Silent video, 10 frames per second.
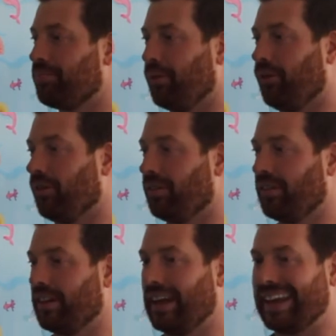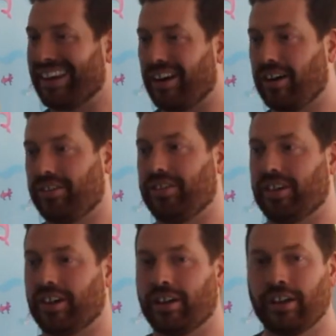born in
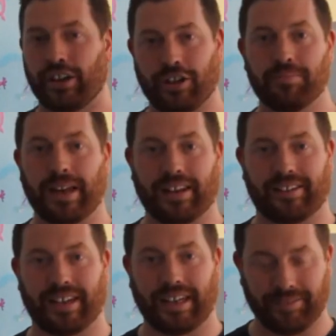utter humility.